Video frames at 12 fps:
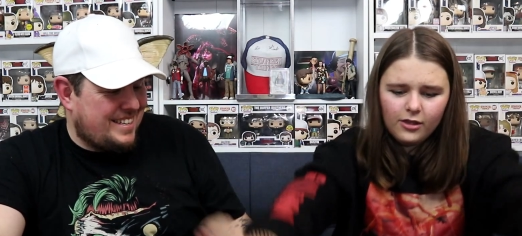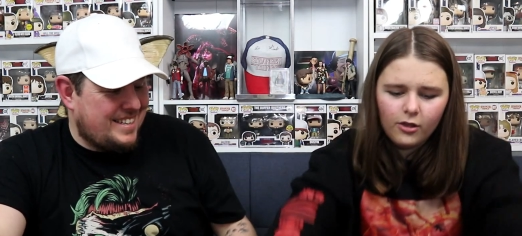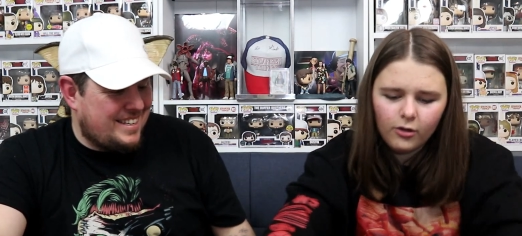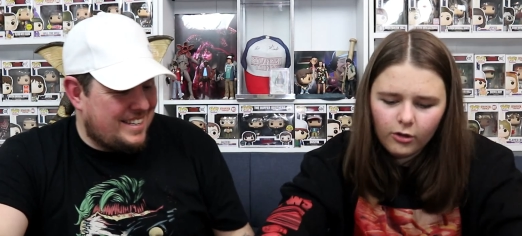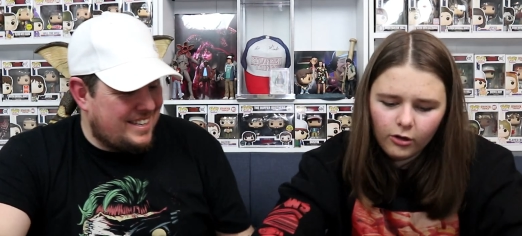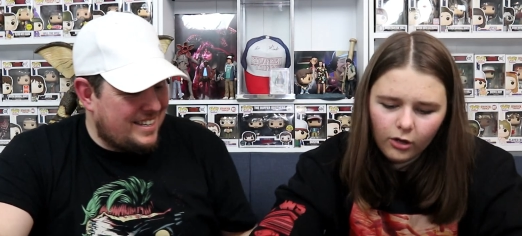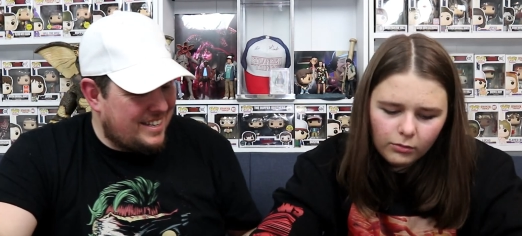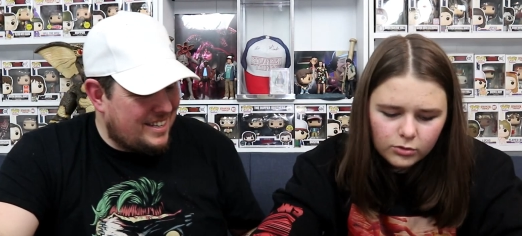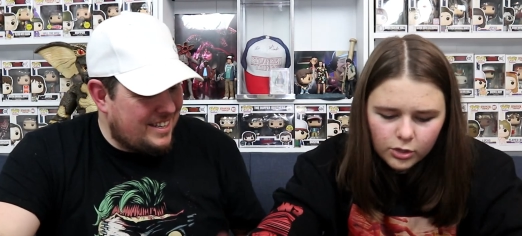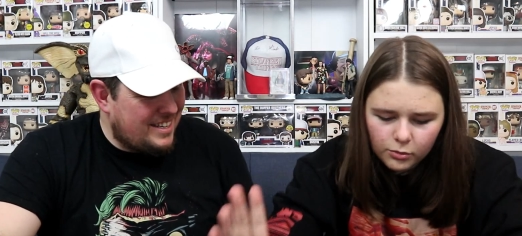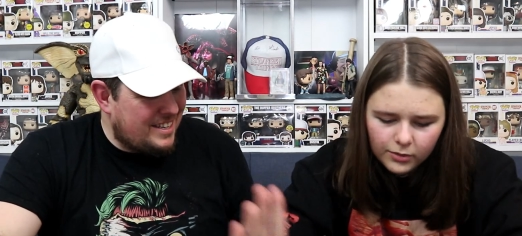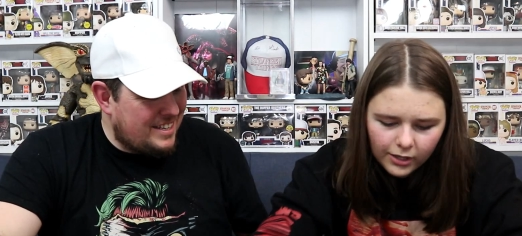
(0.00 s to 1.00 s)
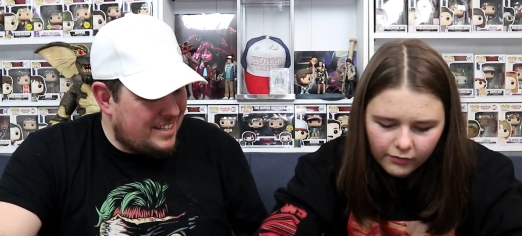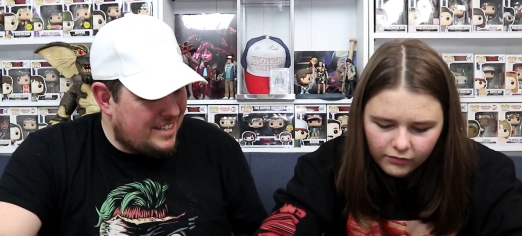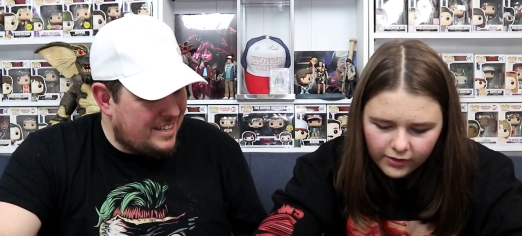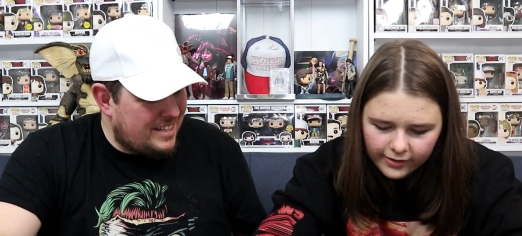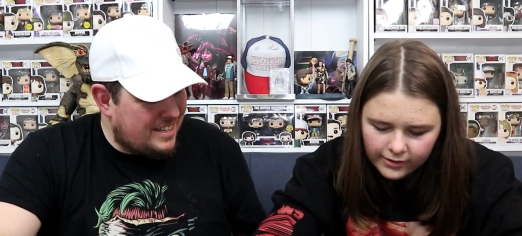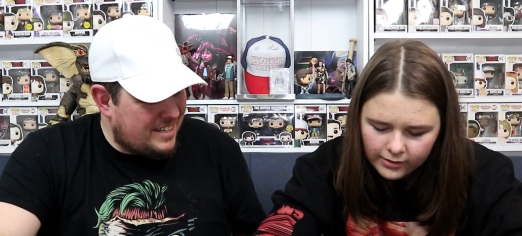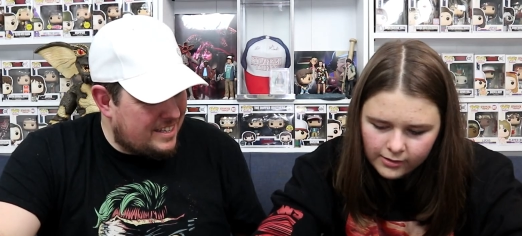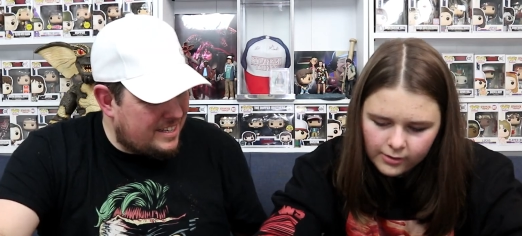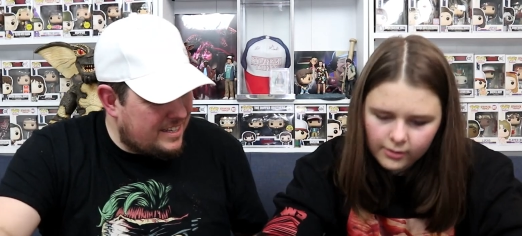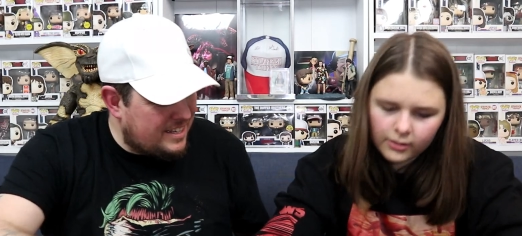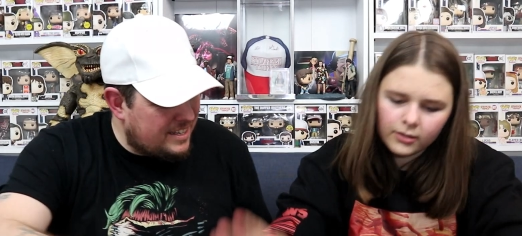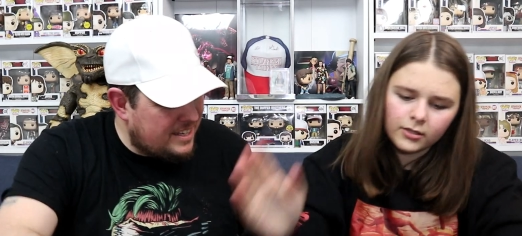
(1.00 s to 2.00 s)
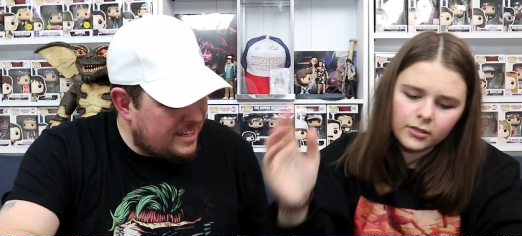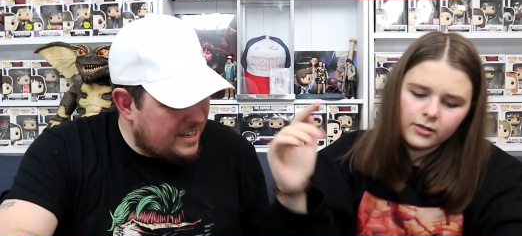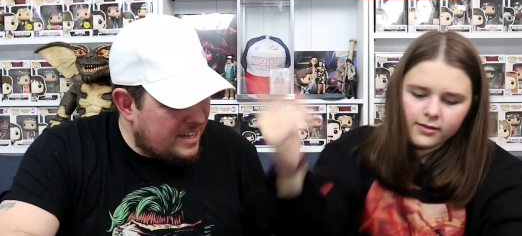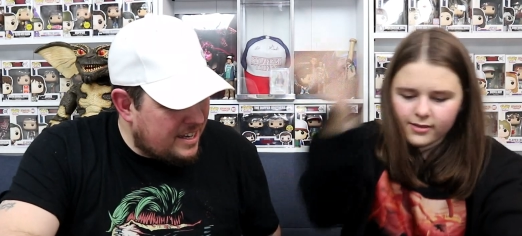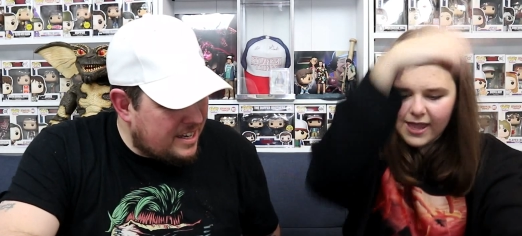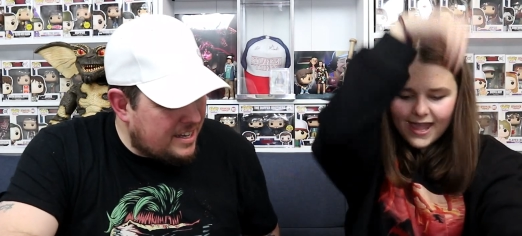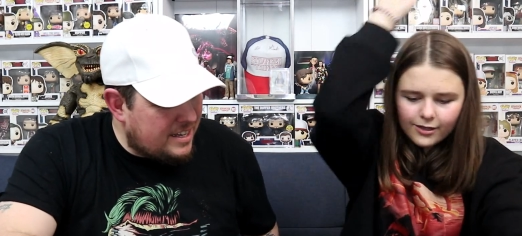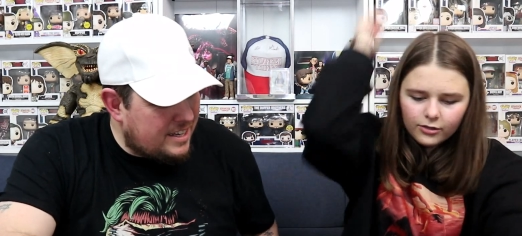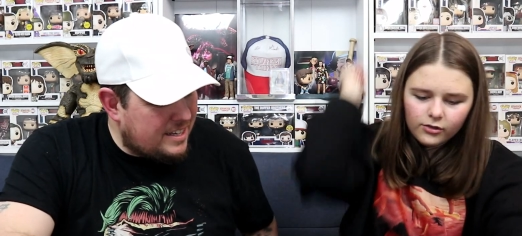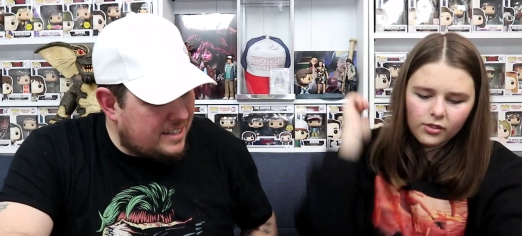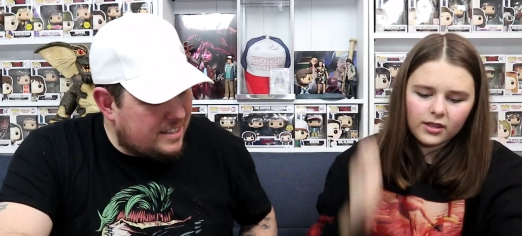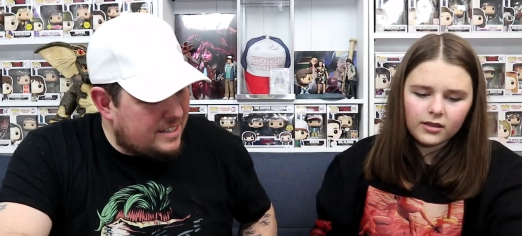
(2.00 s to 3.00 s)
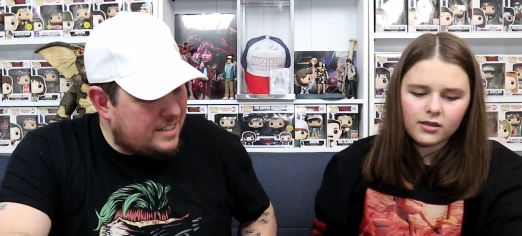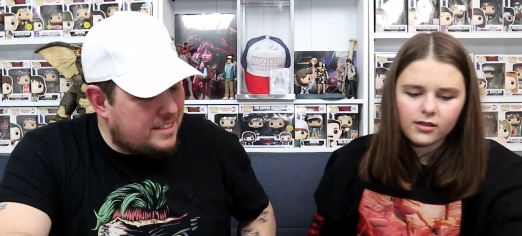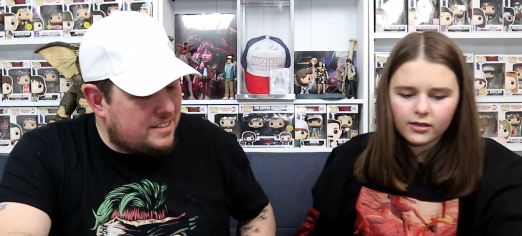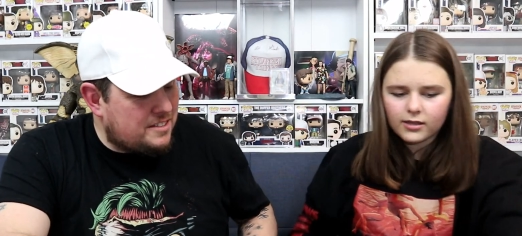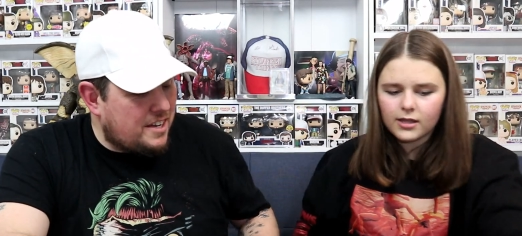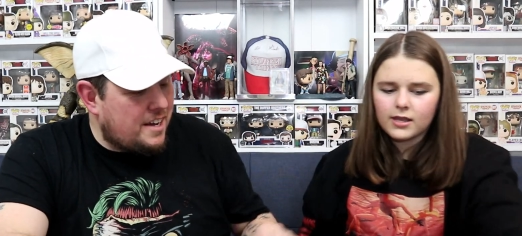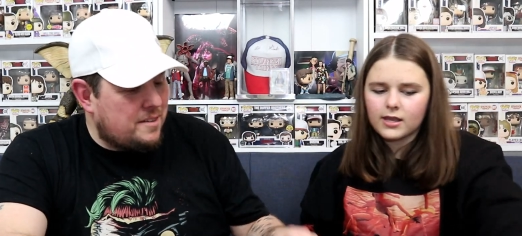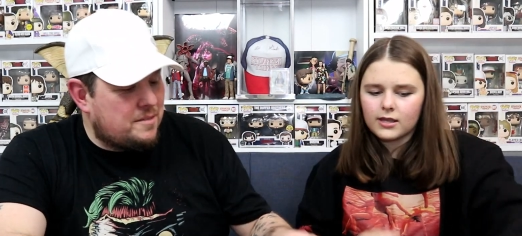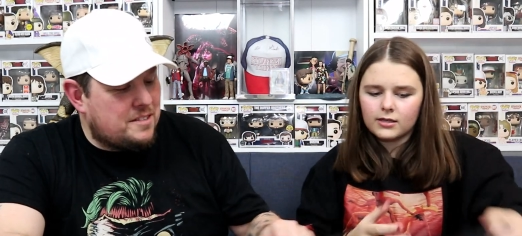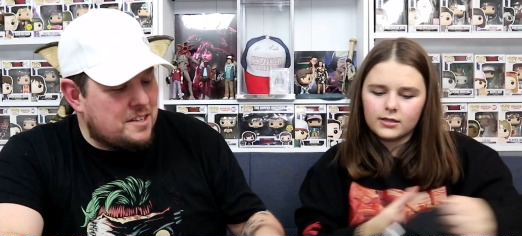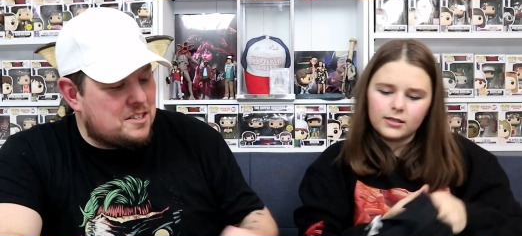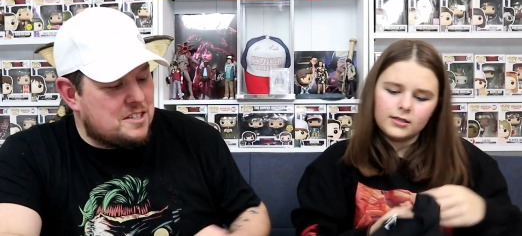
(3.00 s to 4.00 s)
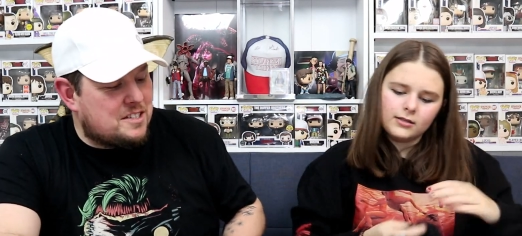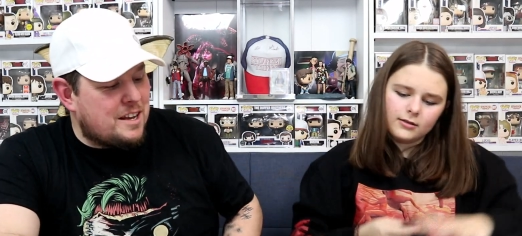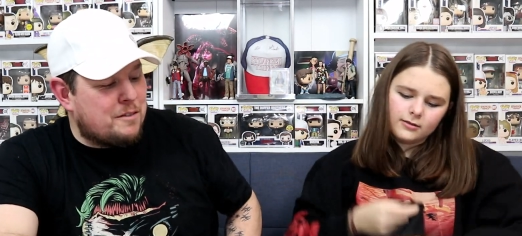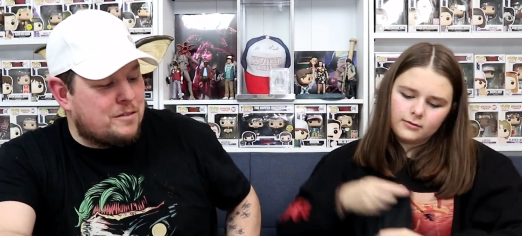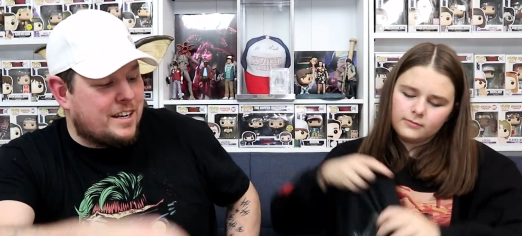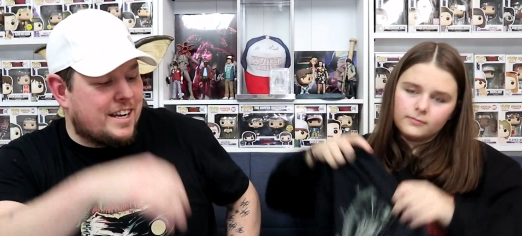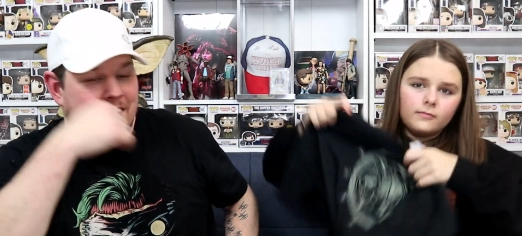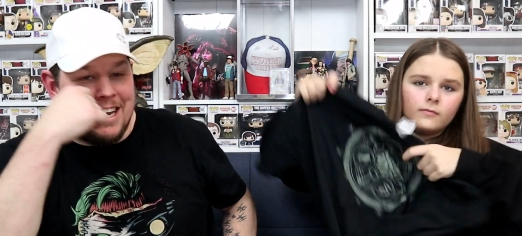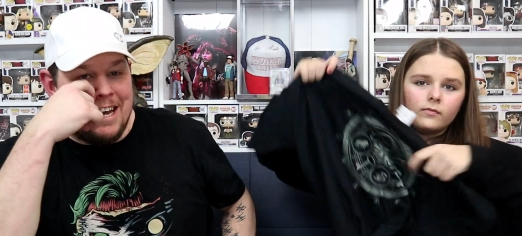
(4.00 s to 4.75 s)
Speaker 1: well, I'm sure we have these. Circle things are Yeah, this is
Speaker 2: definitely Geek